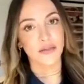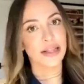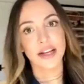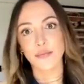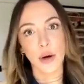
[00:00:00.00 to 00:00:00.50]
I
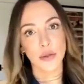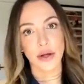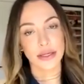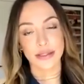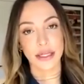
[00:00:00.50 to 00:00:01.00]
love both.
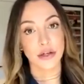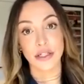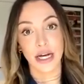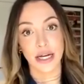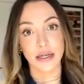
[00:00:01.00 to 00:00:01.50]
Honestly, they're
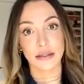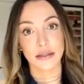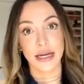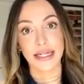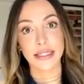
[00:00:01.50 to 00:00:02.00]
tied.
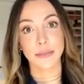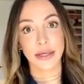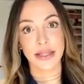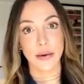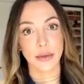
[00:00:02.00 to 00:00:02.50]
I need to
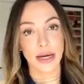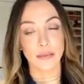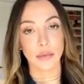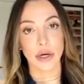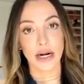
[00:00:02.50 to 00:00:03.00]
bring that one
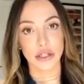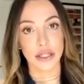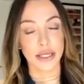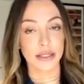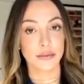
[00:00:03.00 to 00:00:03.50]
out more actually.